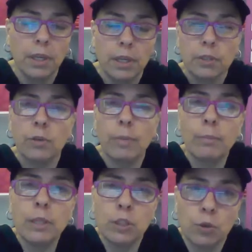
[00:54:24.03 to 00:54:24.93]
So
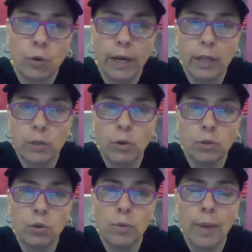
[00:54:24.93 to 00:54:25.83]
remember the story I
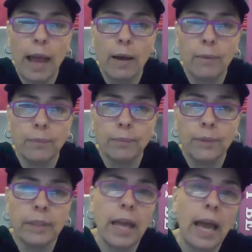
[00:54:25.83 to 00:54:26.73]
told you about
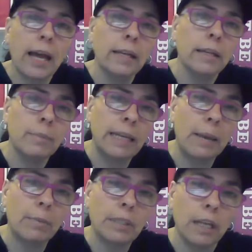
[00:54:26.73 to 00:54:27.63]
that my
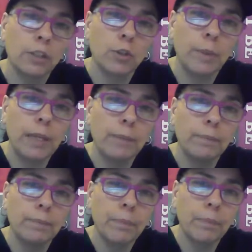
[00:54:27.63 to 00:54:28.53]
neighbor touched me
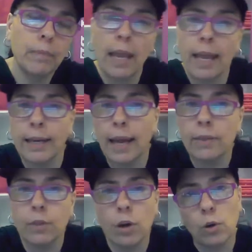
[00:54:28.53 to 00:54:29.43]
and I
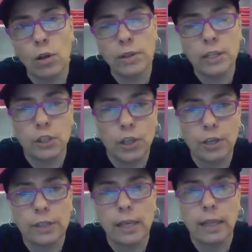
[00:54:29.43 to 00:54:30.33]
thought all these
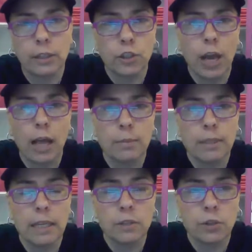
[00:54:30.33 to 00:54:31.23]
years I let a child
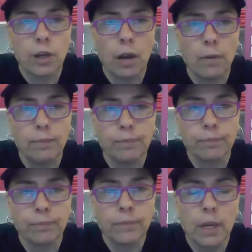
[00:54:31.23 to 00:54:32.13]
molester go?
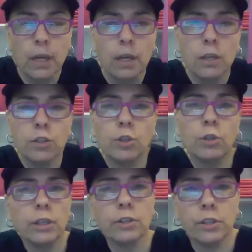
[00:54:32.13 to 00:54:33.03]
2
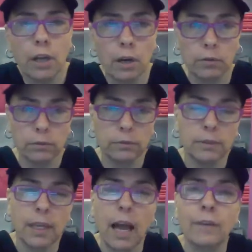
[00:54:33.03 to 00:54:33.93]
years ago,
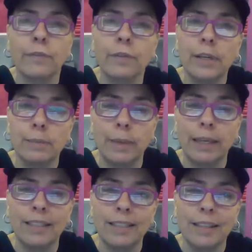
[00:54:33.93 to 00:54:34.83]
God freed
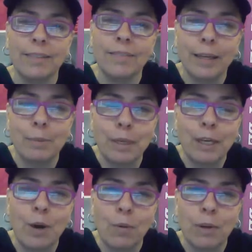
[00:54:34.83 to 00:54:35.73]
me of letting me
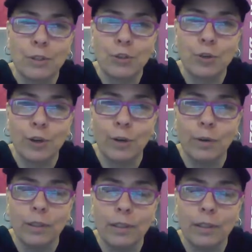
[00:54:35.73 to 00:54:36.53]
know it wasn't true.